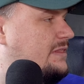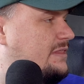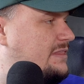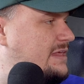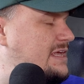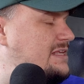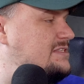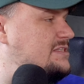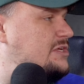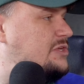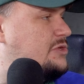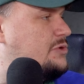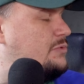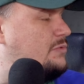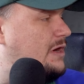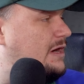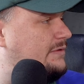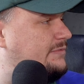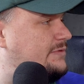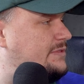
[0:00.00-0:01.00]
are the things that
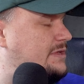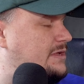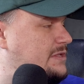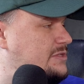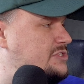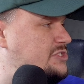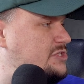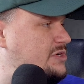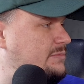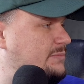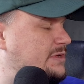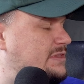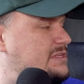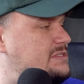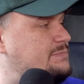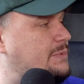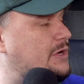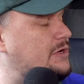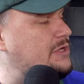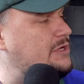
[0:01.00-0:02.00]
you offer the consumer.
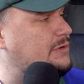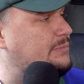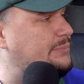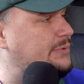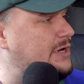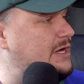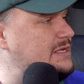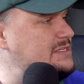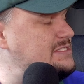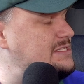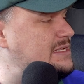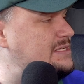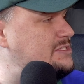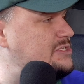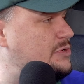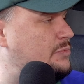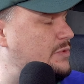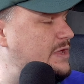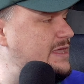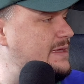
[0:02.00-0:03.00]
That's part of your process.
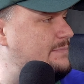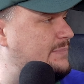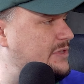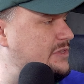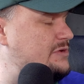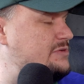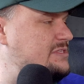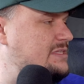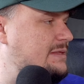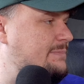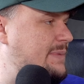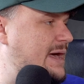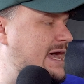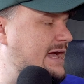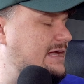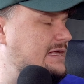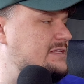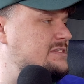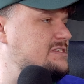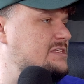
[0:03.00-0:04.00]
So we can put those in the
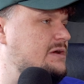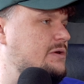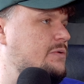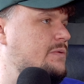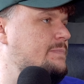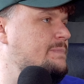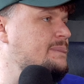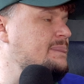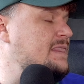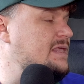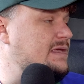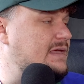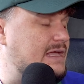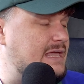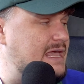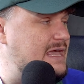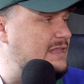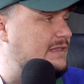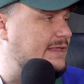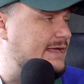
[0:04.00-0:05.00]
packet. So
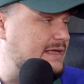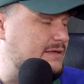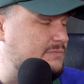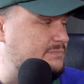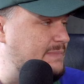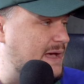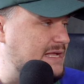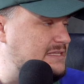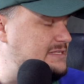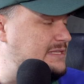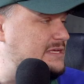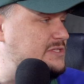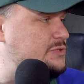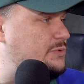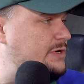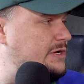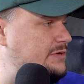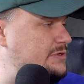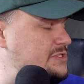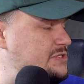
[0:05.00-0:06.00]
again, like back to that
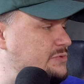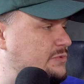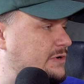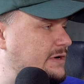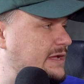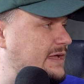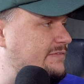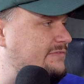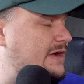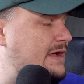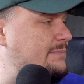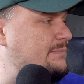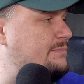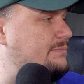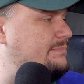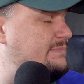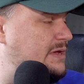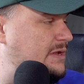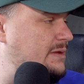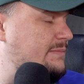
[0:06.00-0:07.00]
Toyota story. If I'm
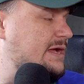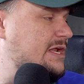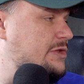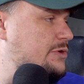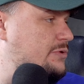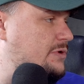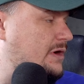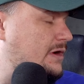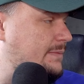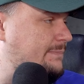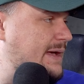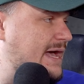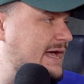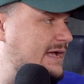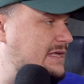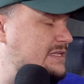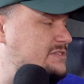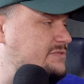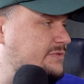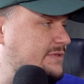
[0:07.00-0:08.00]
building my new car
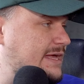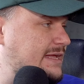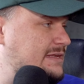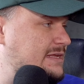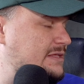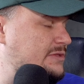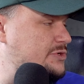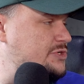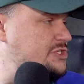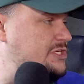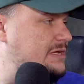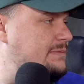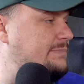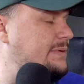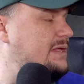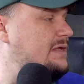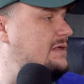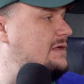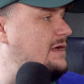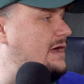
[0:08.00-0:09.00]
packets for that dealership,
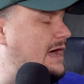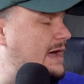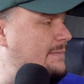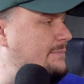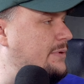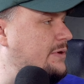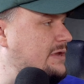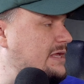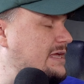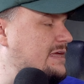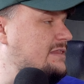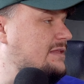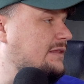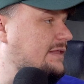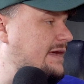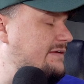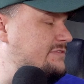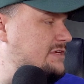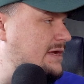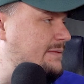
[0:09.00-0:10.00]
I'm putting in the
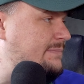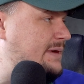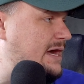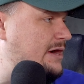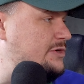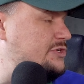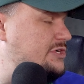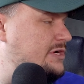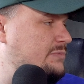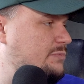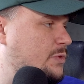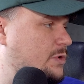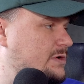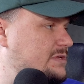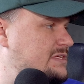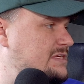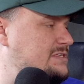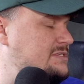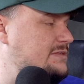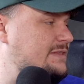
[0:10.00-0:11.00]
lifetime powertrain
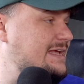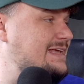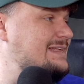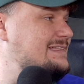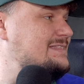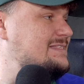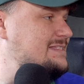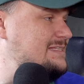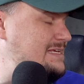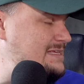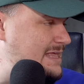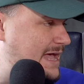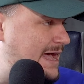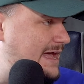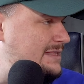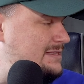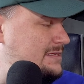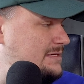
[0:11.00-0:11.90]
warranty so they can see that.